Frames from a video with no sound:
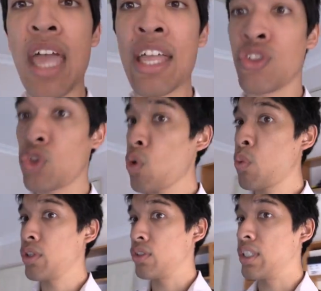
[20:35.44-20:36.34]
And so
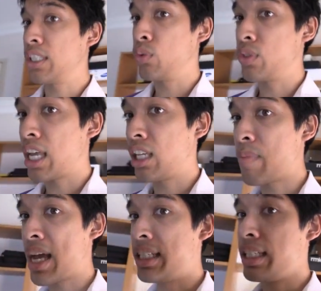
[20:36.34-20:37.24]
what the little tailor
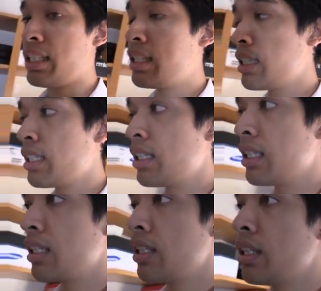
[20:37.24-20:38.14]
man did,
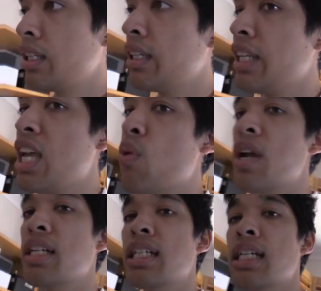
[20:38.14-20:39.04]
he
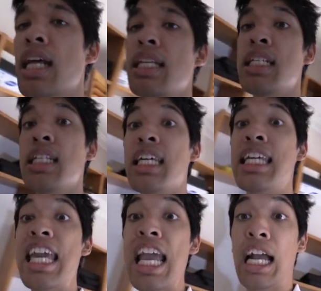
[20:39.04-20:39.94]
went to the
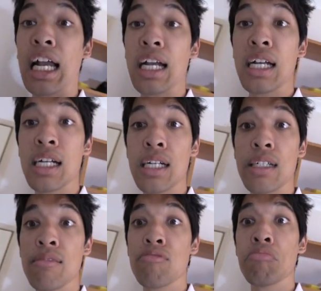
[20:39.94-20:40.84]
king
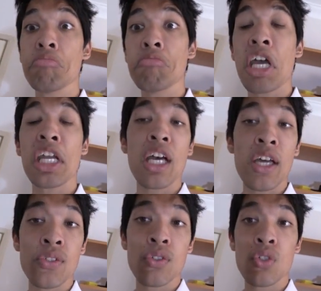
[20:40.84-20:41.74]
and he
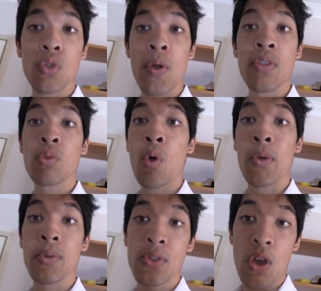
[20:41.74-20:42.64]
asked to join the
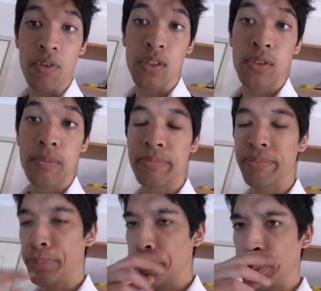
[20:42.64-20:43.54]
royal service.
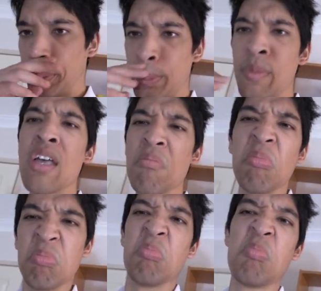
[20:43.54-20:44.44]

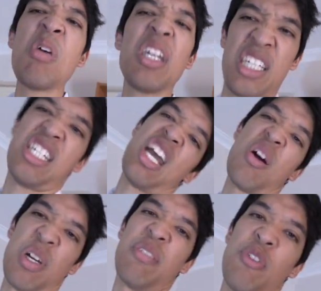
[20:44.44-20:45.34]

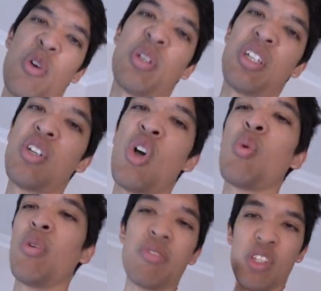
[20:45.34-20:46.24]
Military folk, you know,
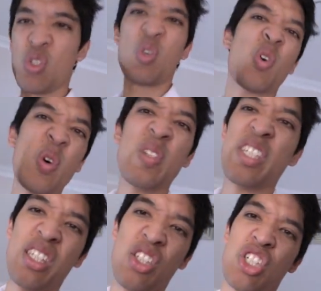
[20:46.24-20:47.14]
with the swords
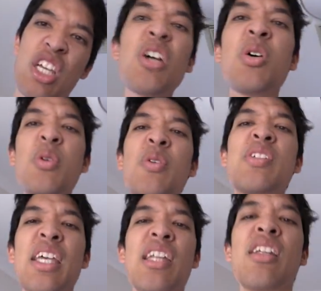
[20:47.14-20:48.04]
and the shields
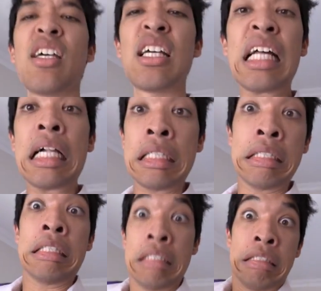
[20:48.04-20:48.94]
and
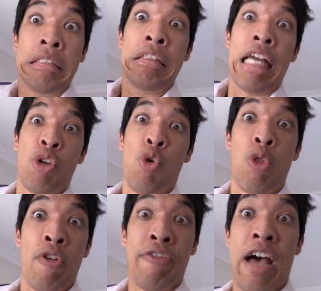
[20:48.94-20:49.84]
all
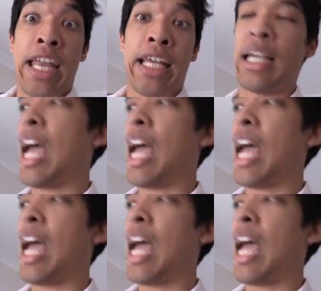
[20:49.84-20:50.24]
the fighting.